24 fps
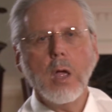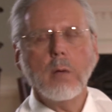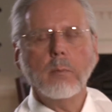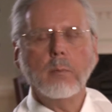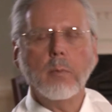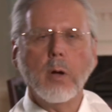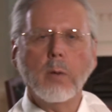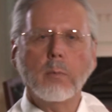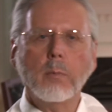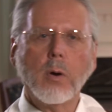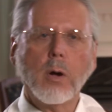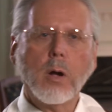
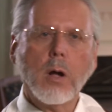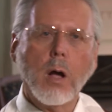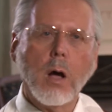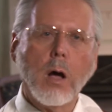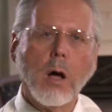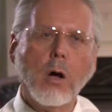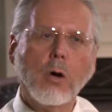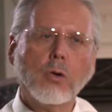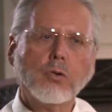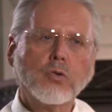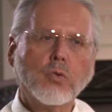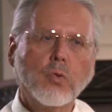but
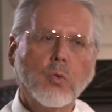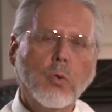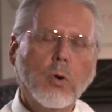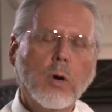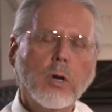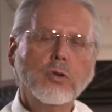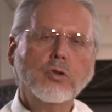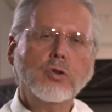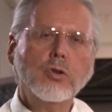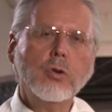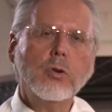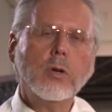because
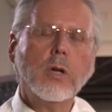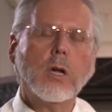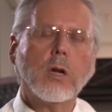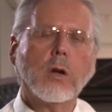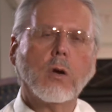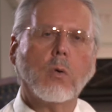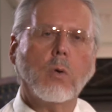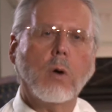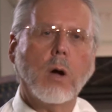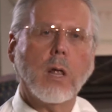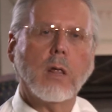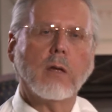once you get
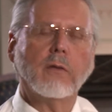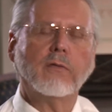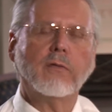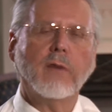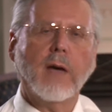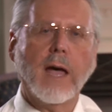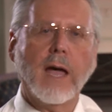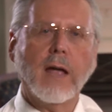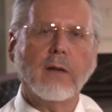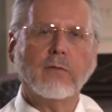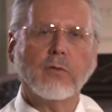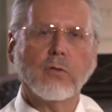
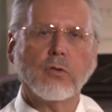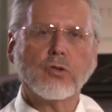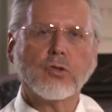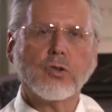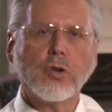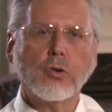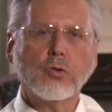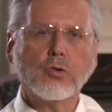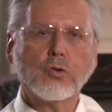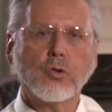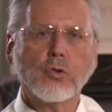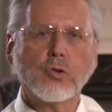qualified for
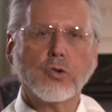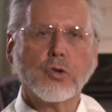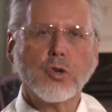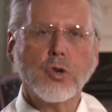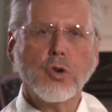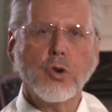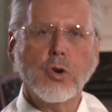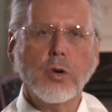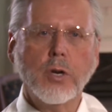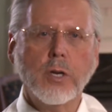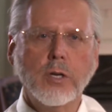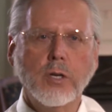Social
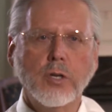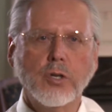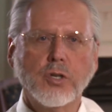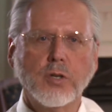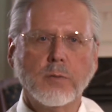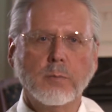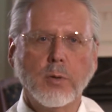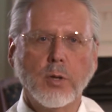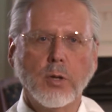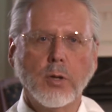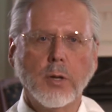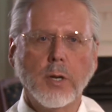Security
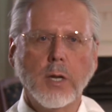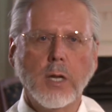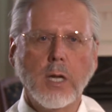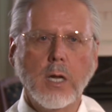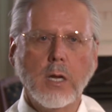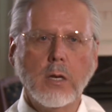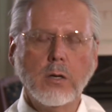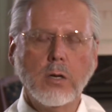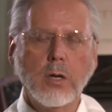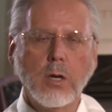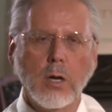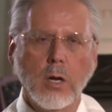disability
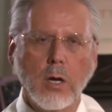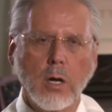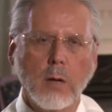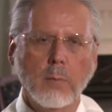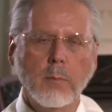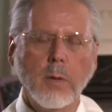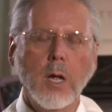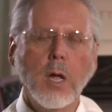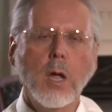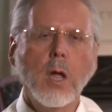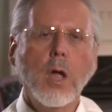income,